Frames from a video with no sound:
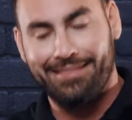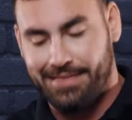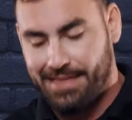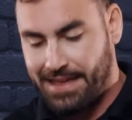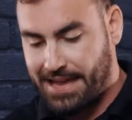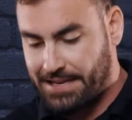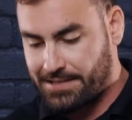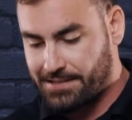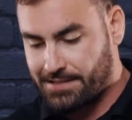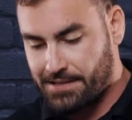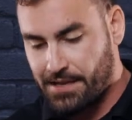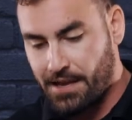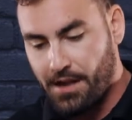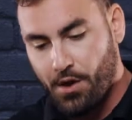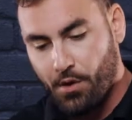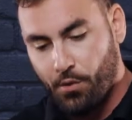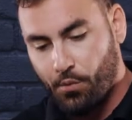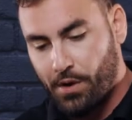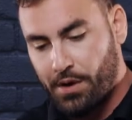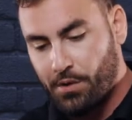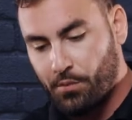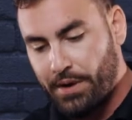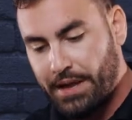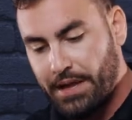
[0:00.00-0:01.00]
this,
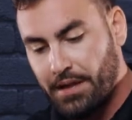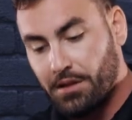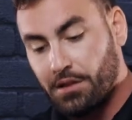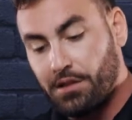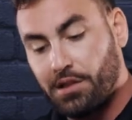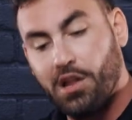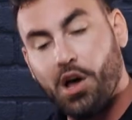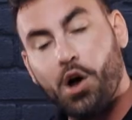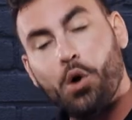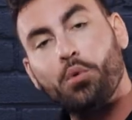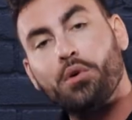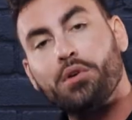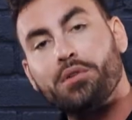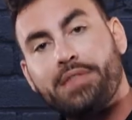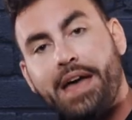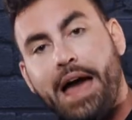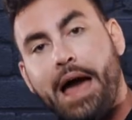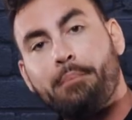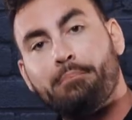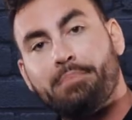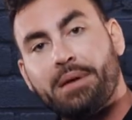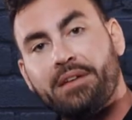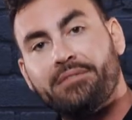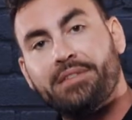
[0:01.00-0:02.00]
when we lower
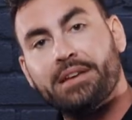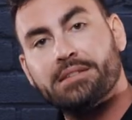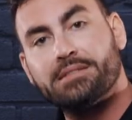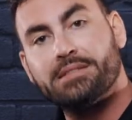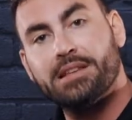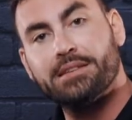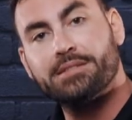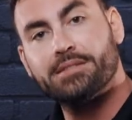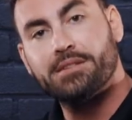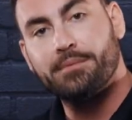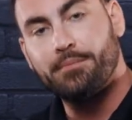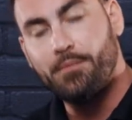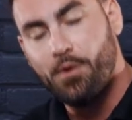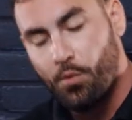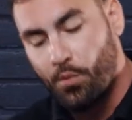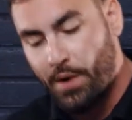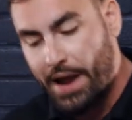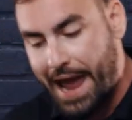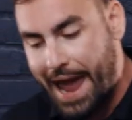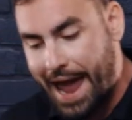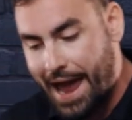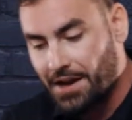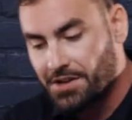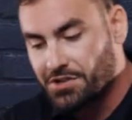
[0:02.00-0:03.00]
that pivot system,
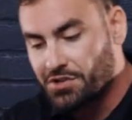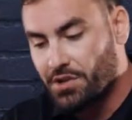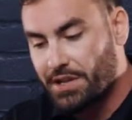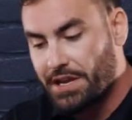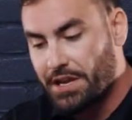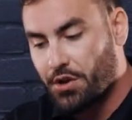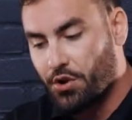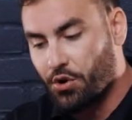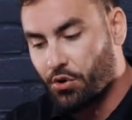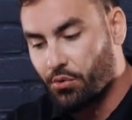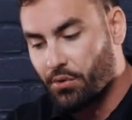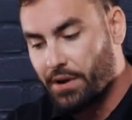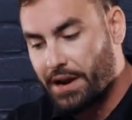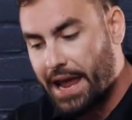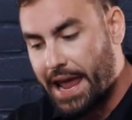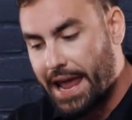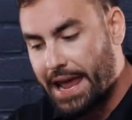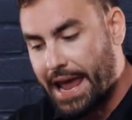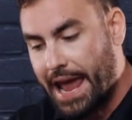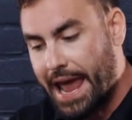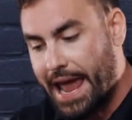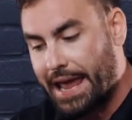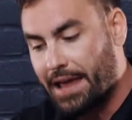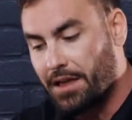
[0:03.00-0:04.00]
we actually
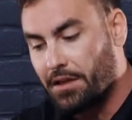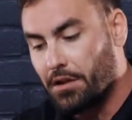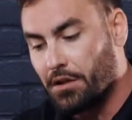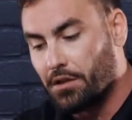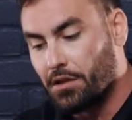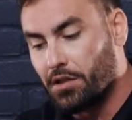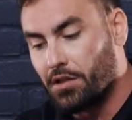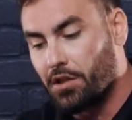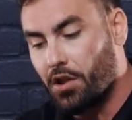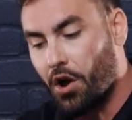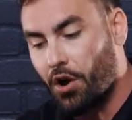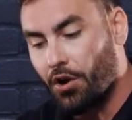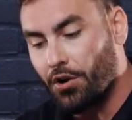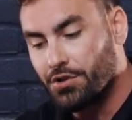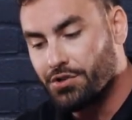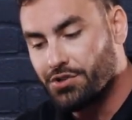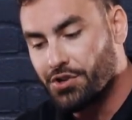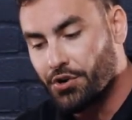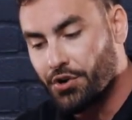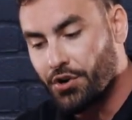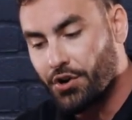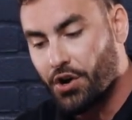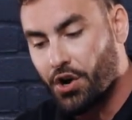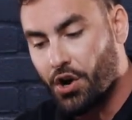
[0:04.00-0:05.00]
create a
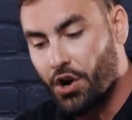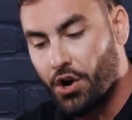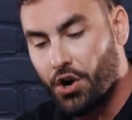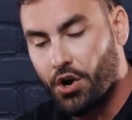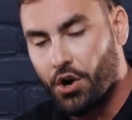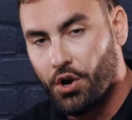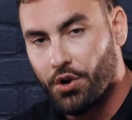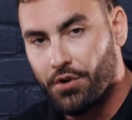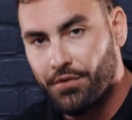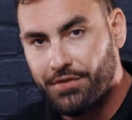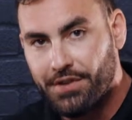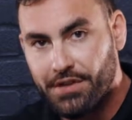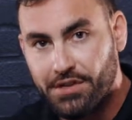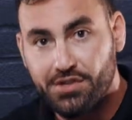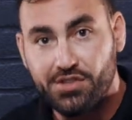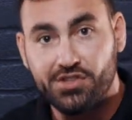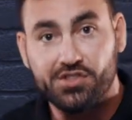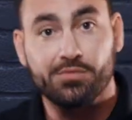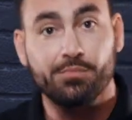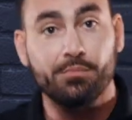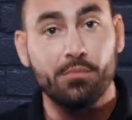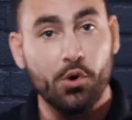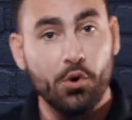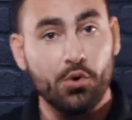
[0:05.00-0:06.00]
larger curved
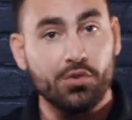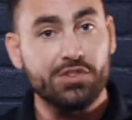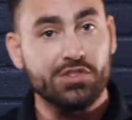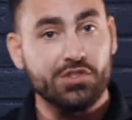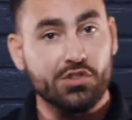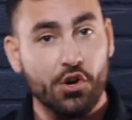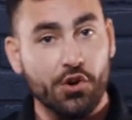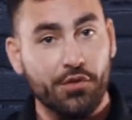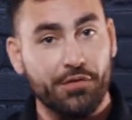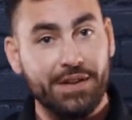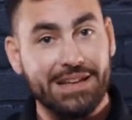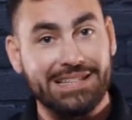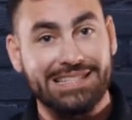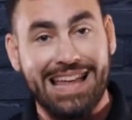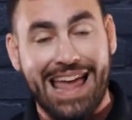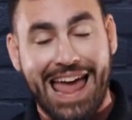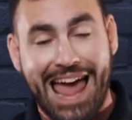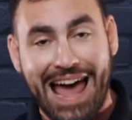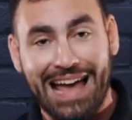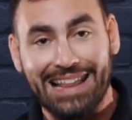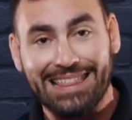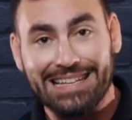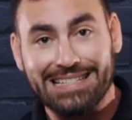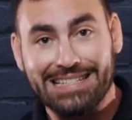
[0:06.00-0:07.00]
smooth surface at the